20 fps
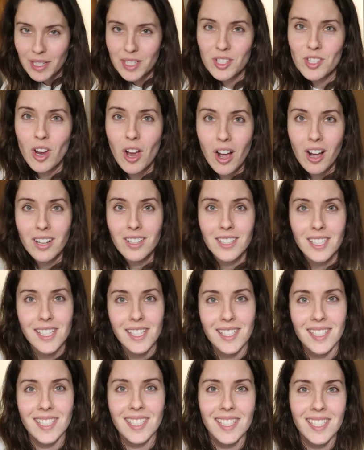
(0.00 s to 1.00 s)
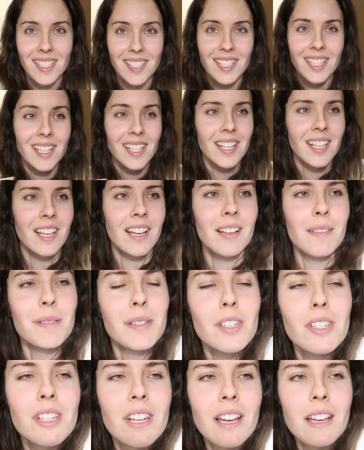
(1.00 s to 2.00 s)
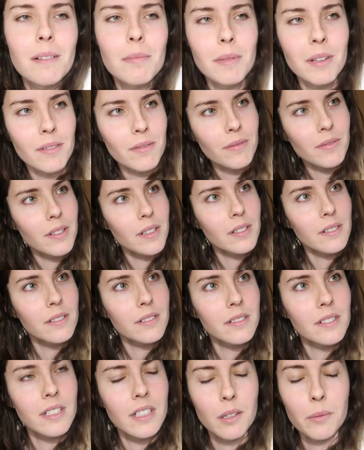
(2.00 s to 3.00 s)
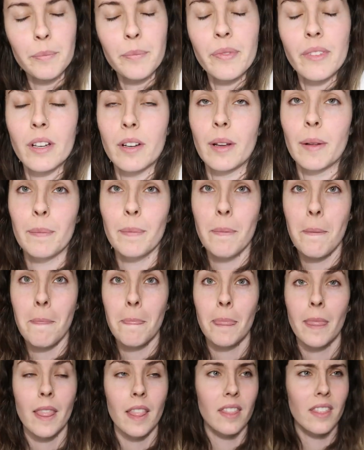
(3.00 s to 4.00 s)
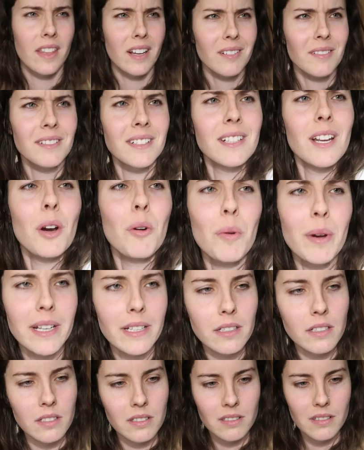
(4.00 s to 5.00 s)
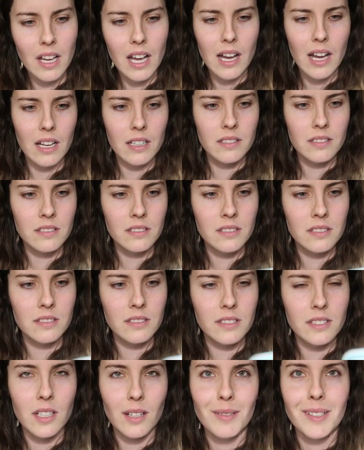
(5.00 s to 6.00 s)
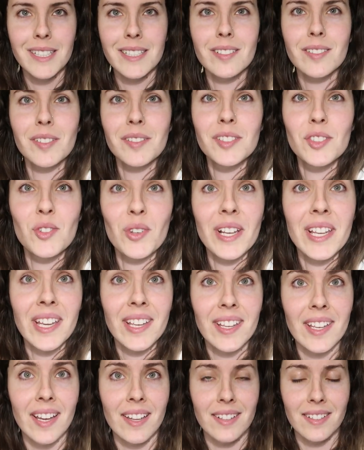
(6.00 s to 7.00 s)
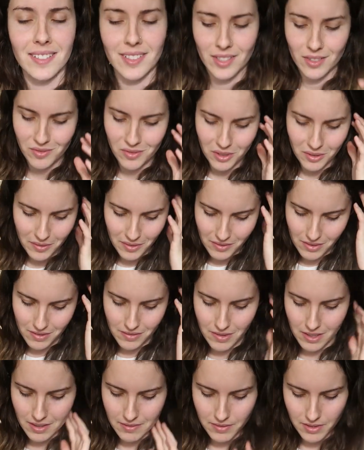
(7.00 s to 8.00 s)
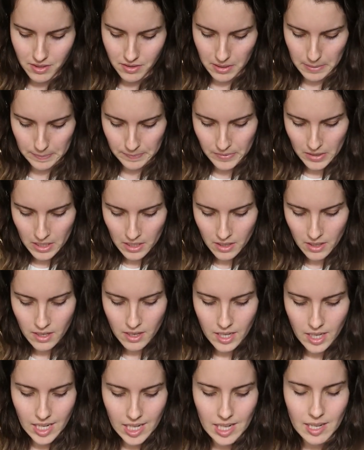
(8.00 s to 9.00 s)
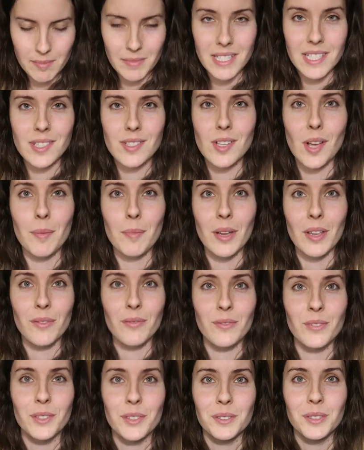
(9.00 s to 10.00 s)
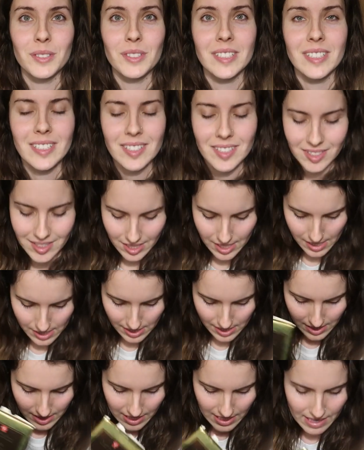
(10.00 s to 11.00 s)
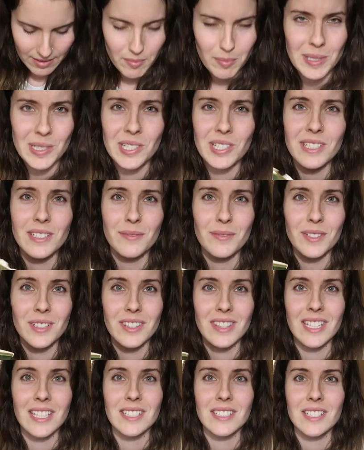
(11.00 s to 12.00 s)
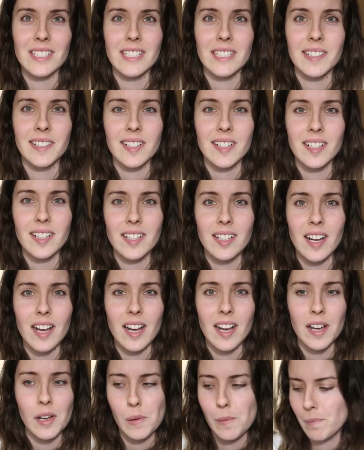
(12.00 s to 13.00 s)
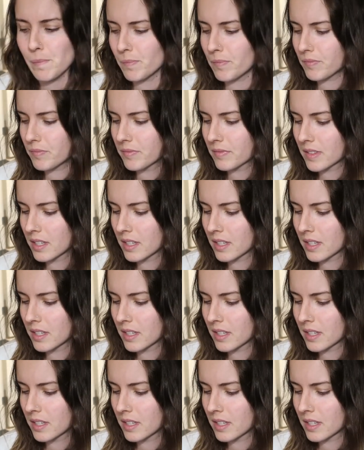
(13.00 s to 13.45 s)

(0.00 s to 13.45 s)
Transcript: my chocolate. Let me check my phone. No, all right. There, no one, ugh, no one is going drinking yet. It's four fifty-five. Okay. Um, this is all my food. Uh, I have a bunch of different things in here, um,